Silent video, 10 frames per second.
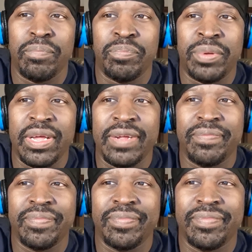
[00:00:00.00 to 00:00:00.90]

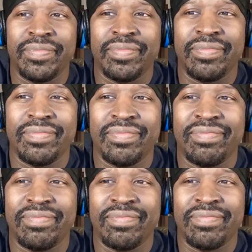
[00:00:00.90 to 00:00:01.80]
But
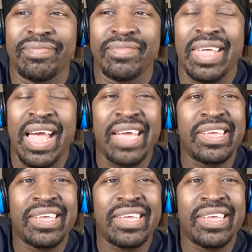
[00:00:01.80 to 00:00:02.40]
I